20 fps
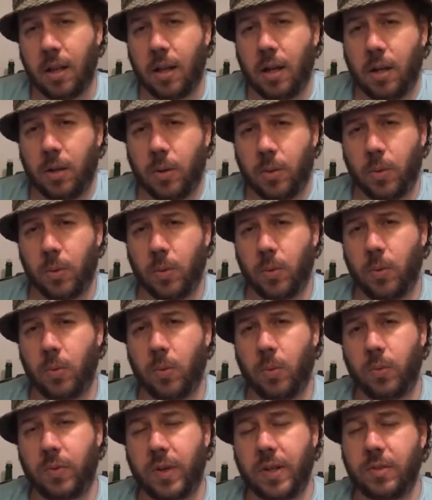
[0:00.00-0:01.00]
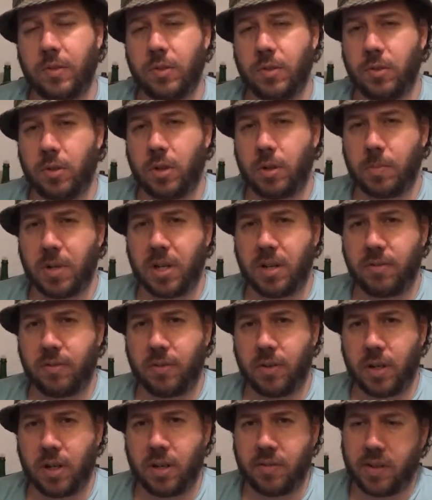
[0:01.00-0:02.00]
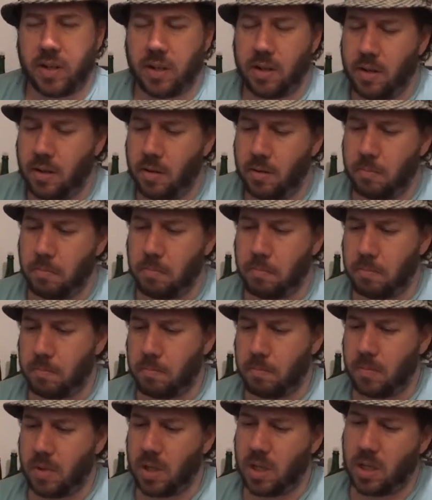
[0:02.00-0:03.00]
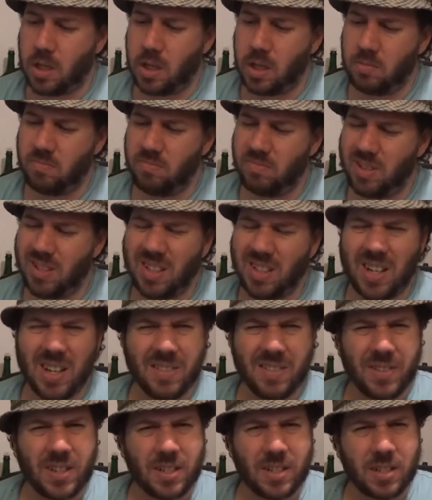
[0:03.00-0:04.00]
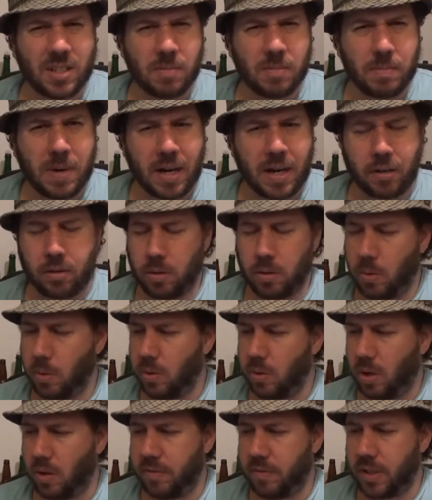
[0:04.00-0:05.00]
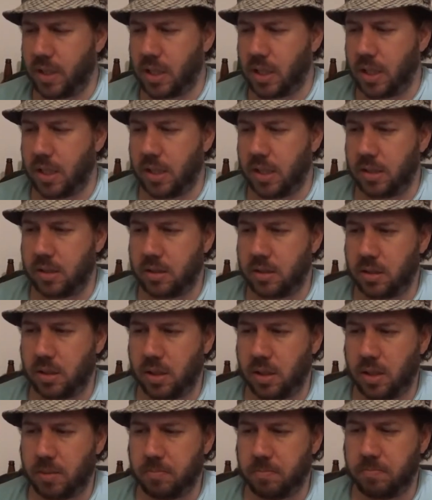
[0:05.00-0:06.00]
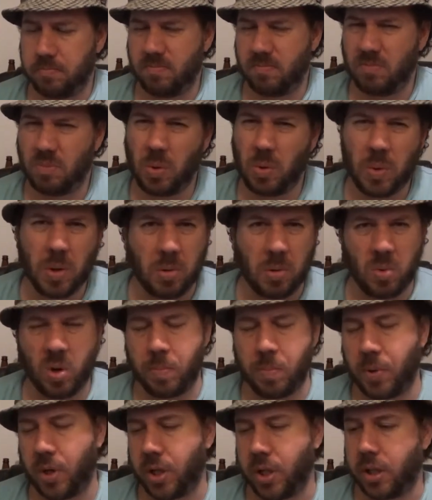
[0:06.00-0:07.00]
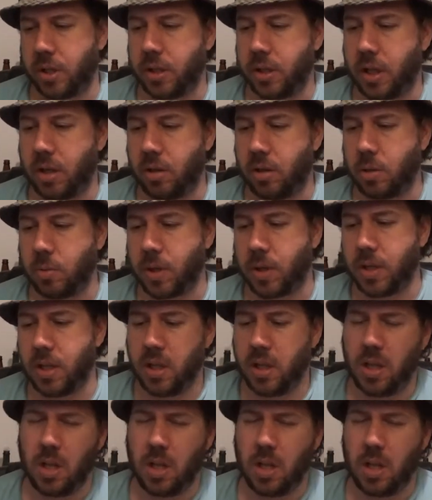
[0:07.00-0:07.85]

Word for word: Hello, thanks for joining me for another, mm, uh, I don't know if this is a macro or not, I think it is, um, but we'll, we'll, put it in there anyway.